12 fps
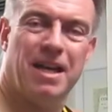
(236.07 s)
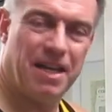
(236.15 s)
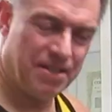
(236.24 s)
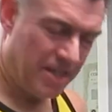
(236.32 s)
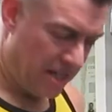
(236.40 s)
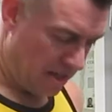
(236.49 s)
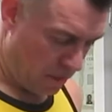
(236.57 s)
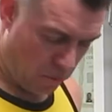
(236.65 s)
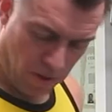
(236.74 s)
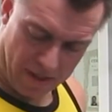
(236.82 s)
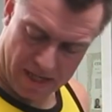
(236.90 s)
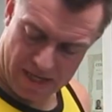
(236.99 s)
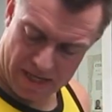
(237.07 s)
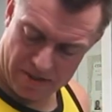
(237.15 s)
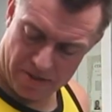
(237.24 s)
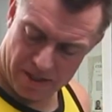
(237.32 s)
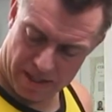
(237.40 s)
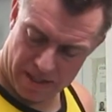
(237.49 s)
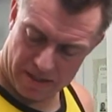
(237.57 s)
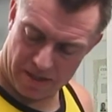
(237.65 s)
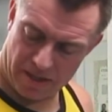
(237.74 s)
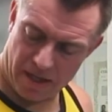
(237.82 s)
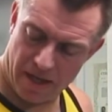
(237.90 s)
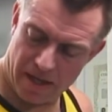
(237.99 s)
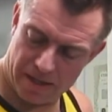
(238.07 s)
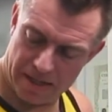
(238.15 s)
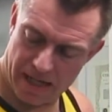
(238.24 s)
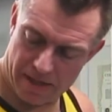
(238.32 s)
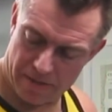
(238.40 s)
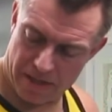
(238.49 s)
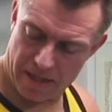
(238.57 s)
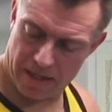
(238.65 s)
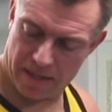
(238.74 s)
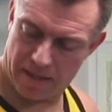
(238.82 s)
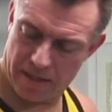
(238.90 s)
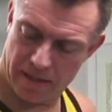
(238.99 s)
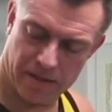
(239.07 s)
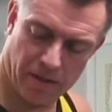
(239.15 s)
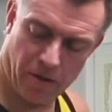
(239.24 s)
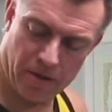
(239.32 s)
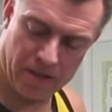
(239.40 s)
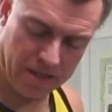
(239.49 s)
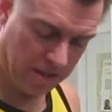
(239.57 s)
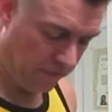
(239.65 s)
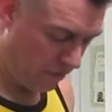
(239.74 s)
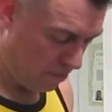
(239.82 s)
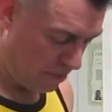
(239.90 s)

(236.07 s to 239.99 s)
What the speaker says: And that is what isolates the outer head, the long head of the